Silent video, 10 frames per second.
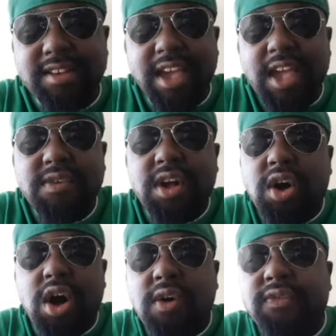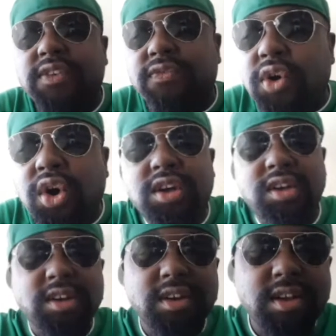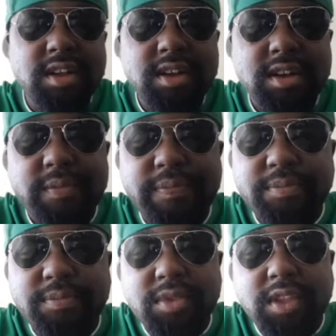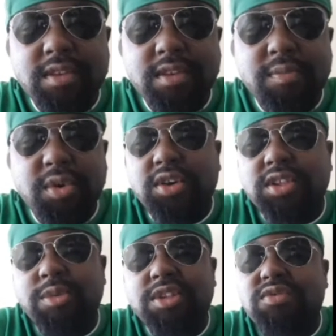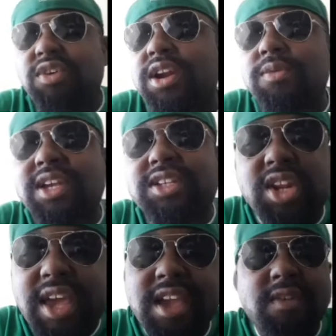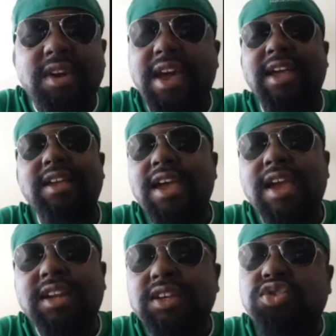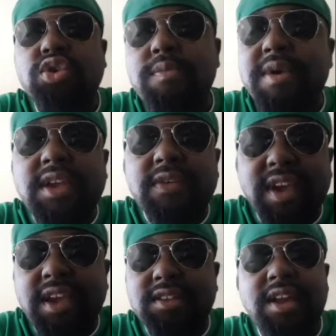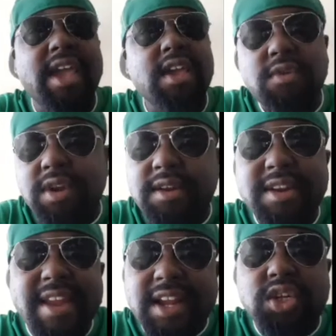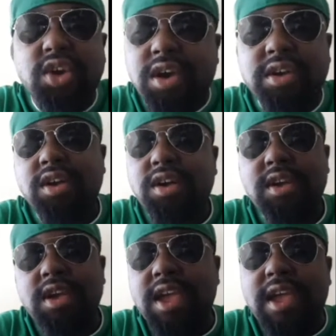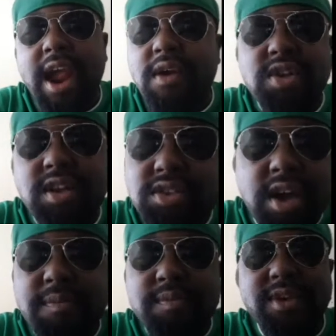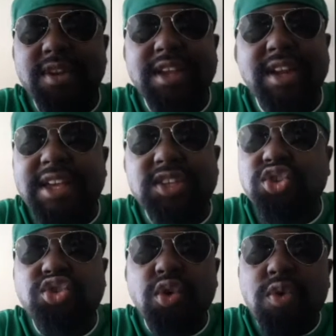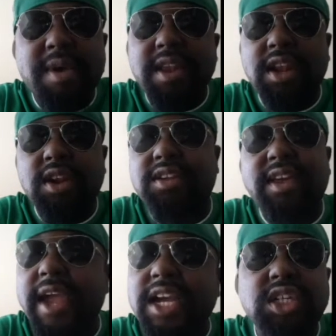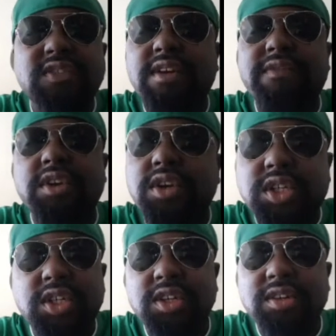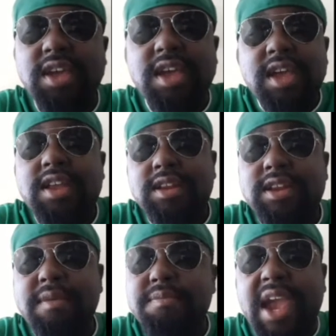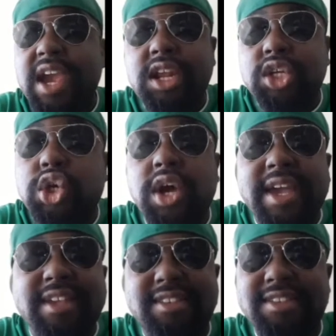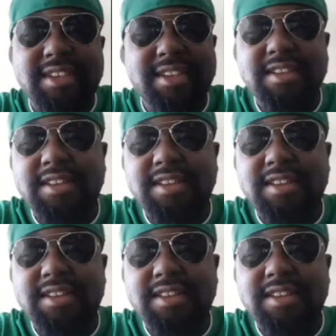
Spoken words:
They even cut off his foot because he was a runaway slave. Like, there's so many things. Like, even like Nat Turner, Harriet Tubman, there's like so many. Look at the Haitian Revolution. They made a choice.